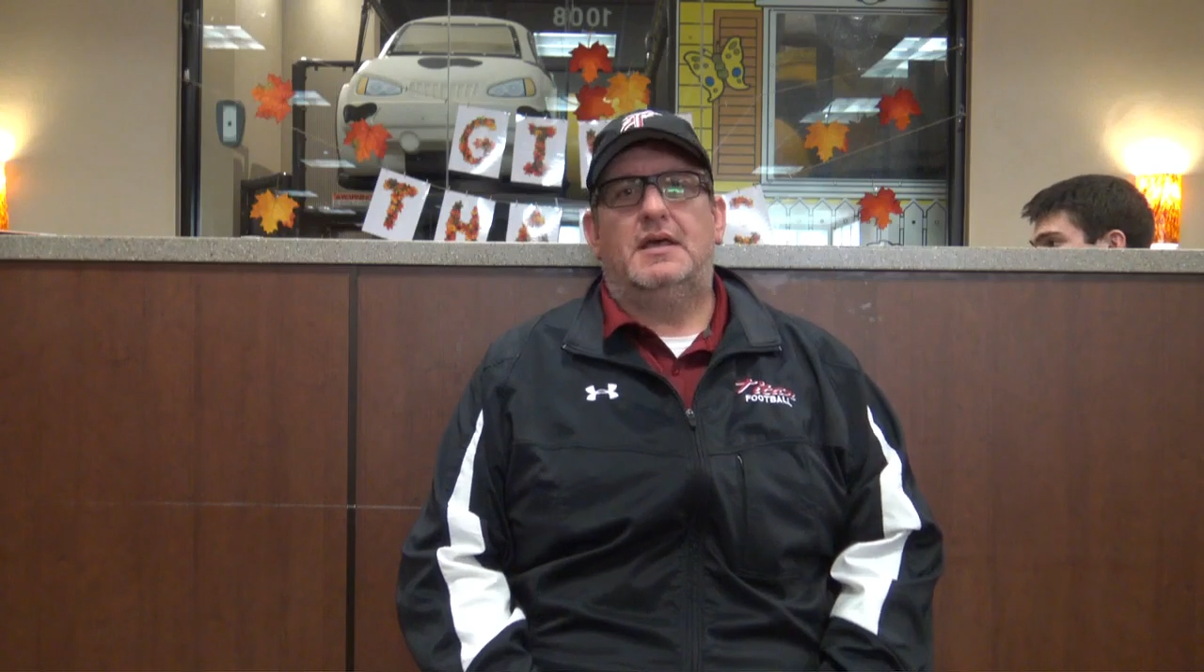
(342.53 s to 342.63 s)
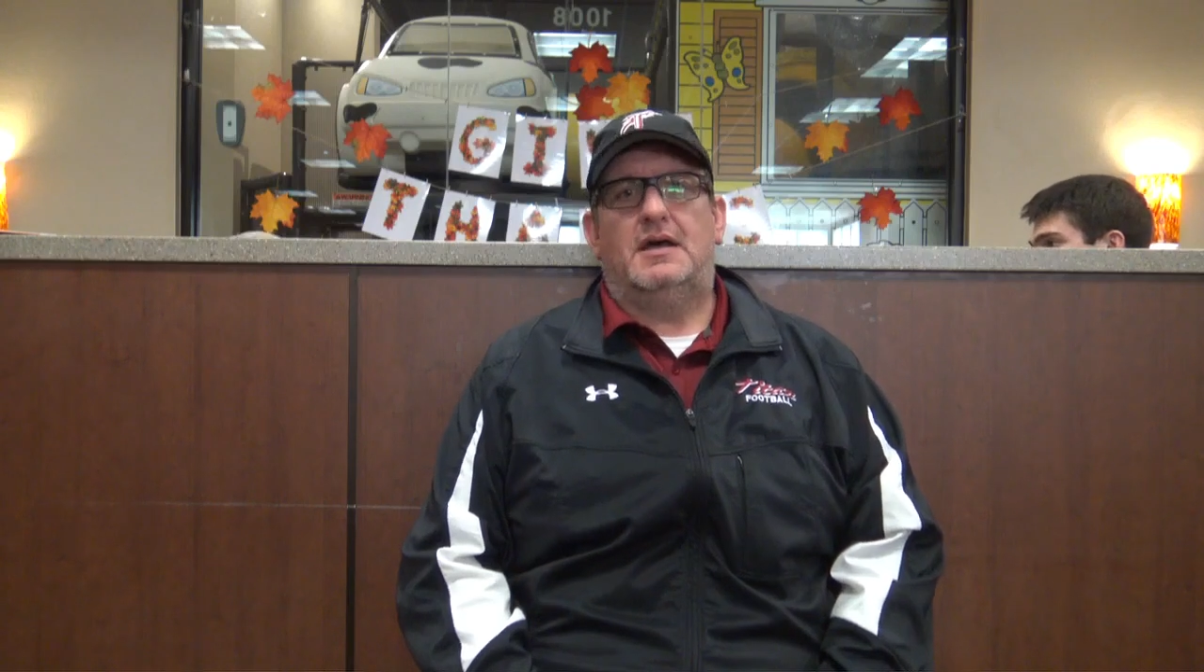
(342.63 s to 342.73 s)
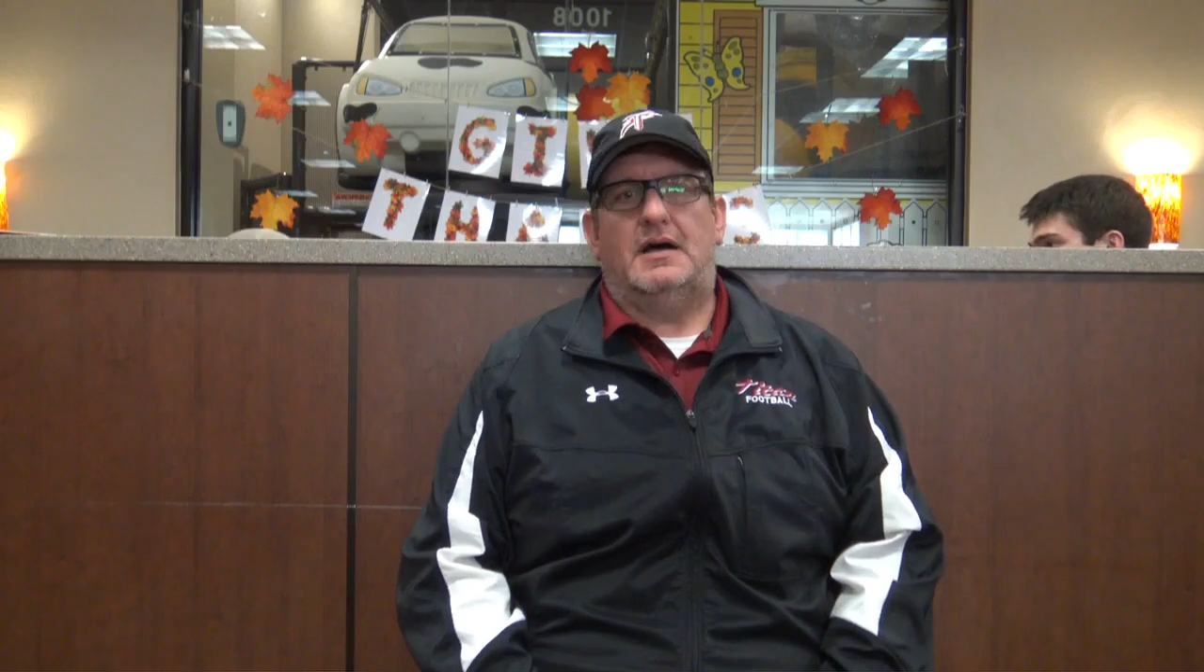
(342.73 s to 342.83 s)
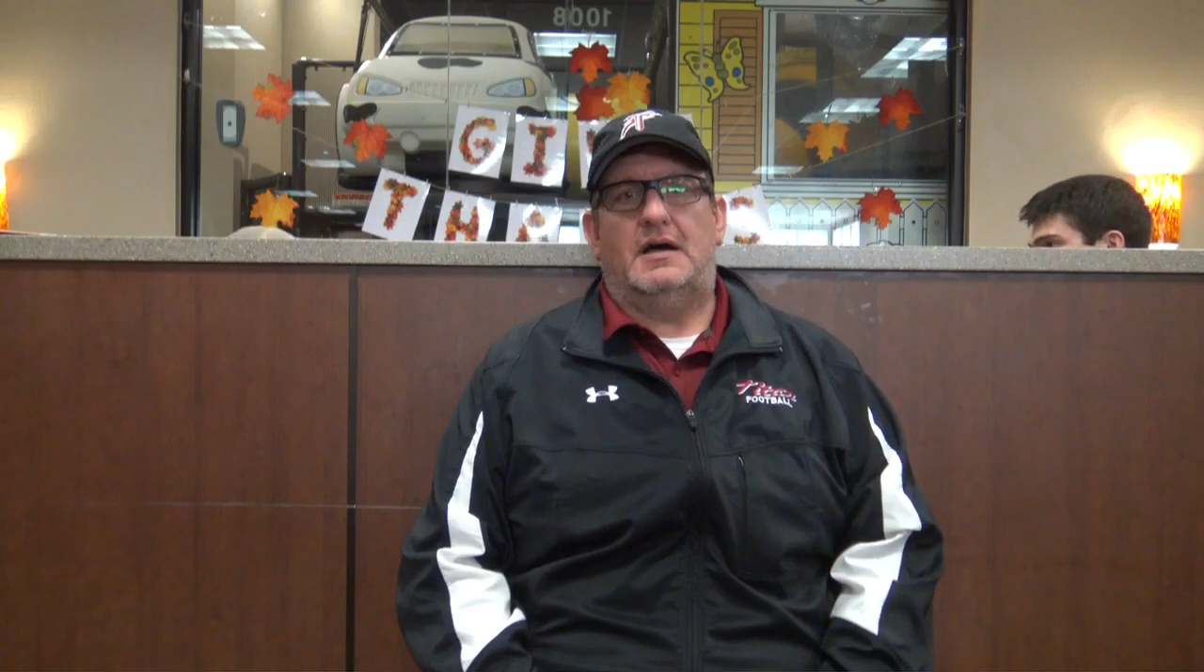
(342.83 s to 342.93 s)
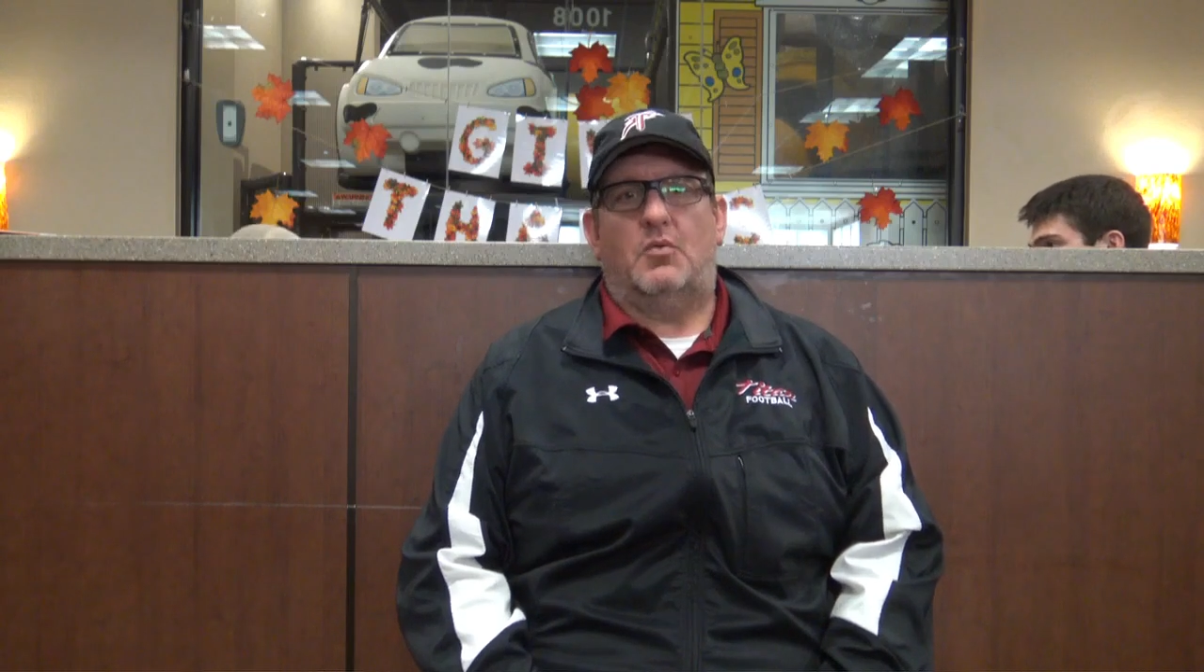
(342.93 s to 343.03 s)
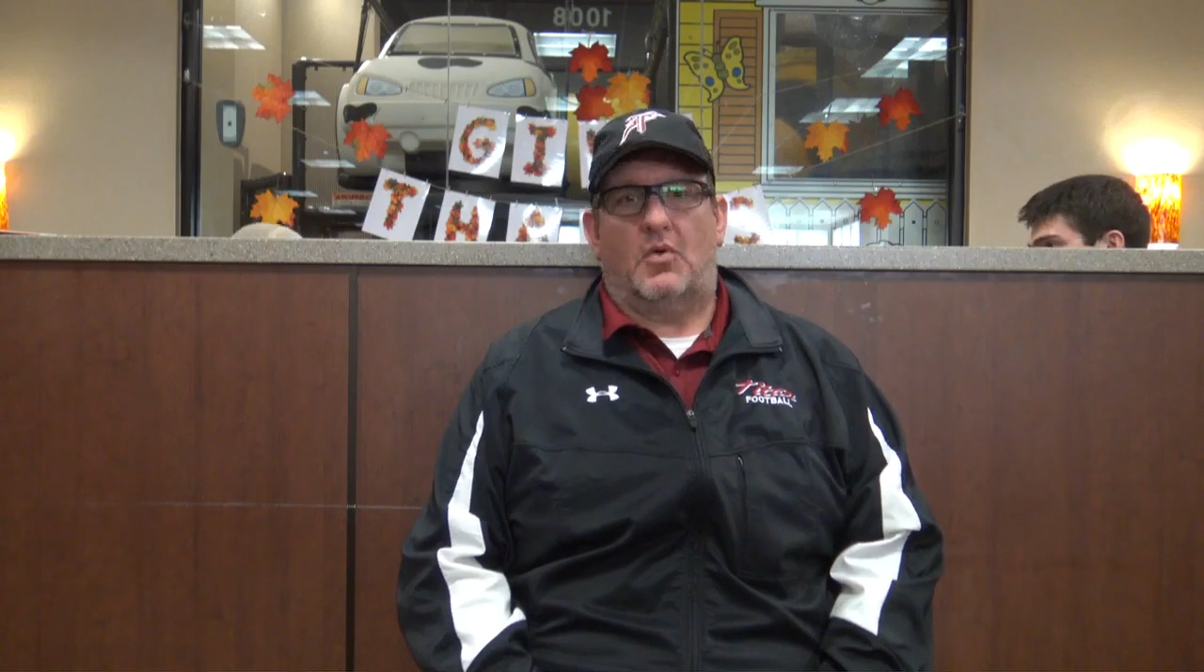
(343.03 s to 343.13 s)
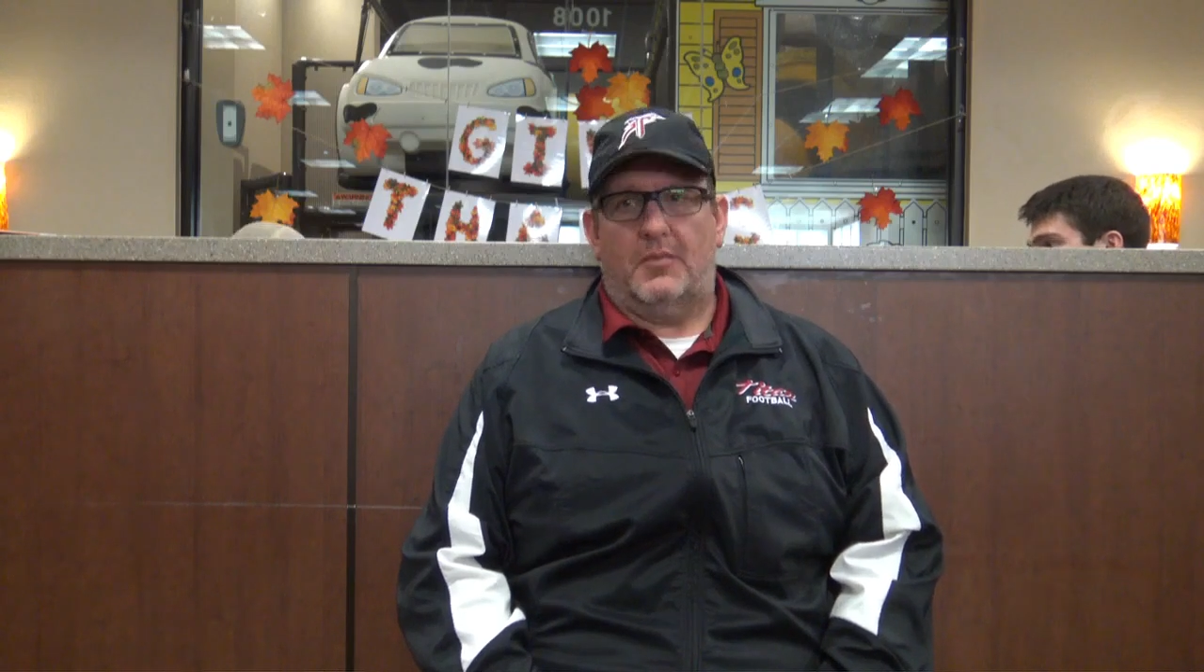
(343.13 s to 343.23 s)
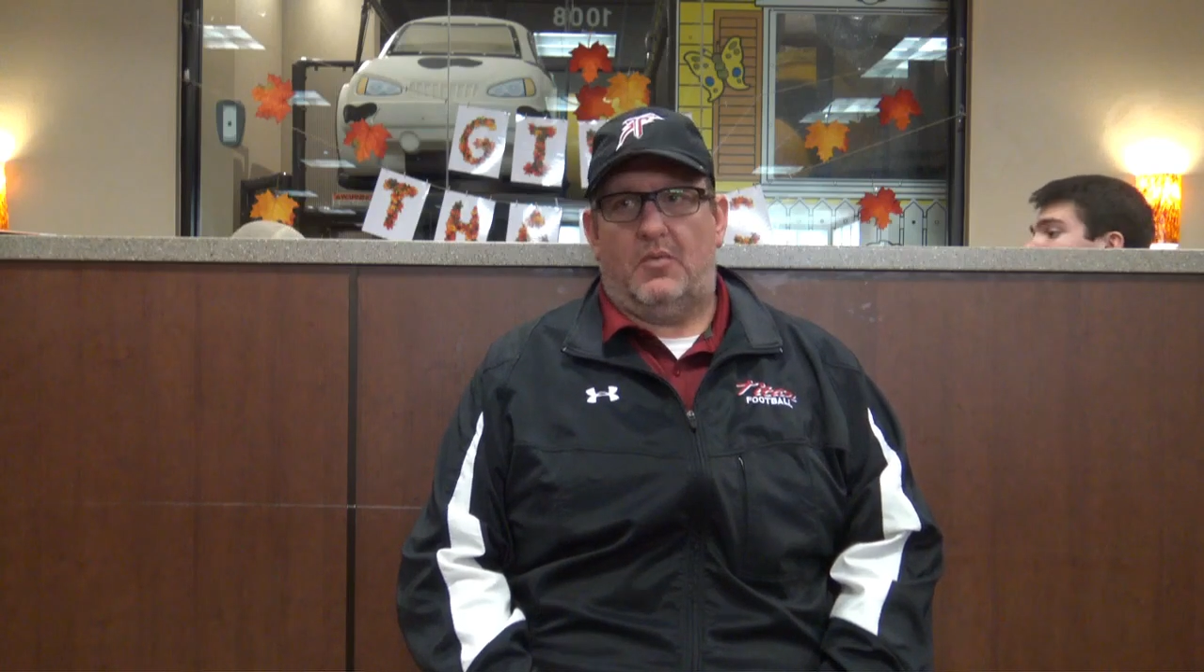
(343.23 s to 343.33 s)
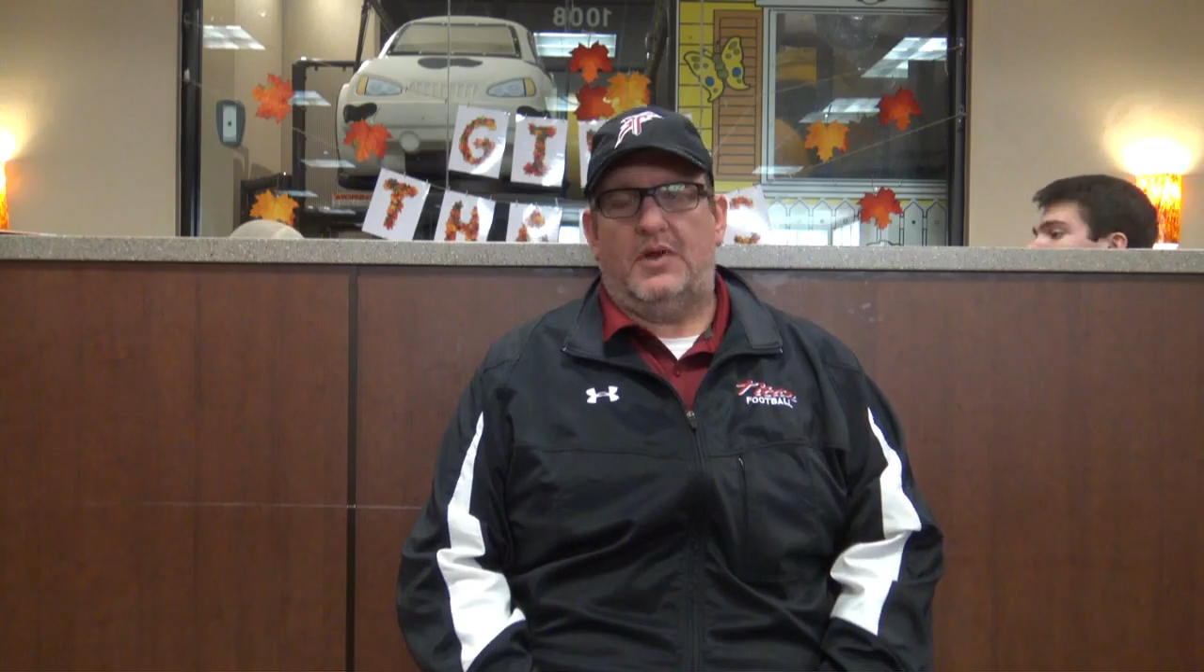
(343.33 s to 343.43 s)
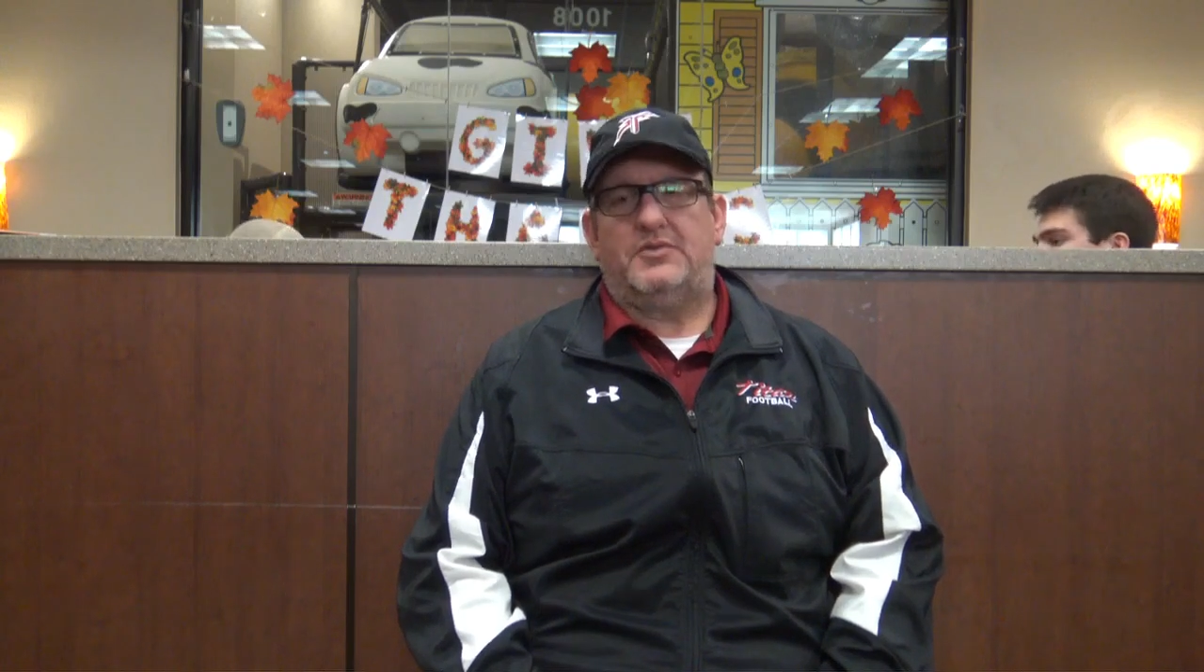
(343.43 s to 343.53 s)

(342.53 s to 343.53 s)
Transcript: I worked my way